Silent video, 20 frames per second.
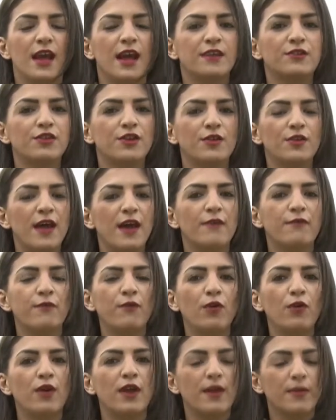and so
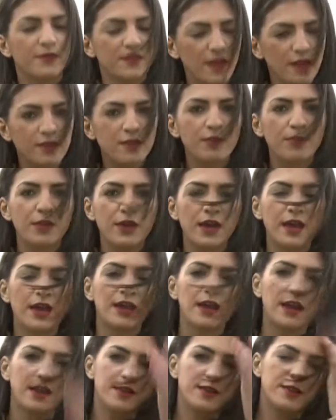therefore it does
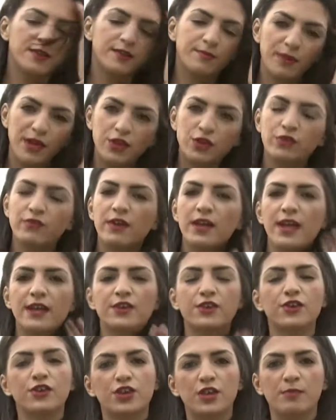appear like the special
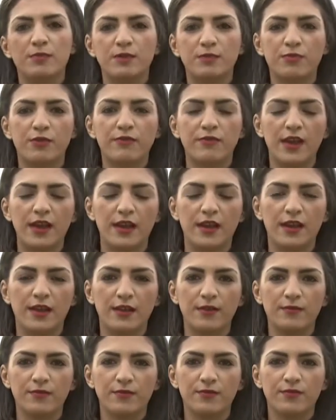relationship is
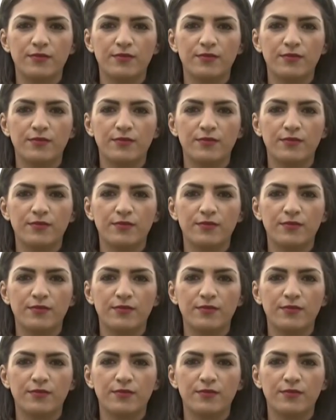prevailing.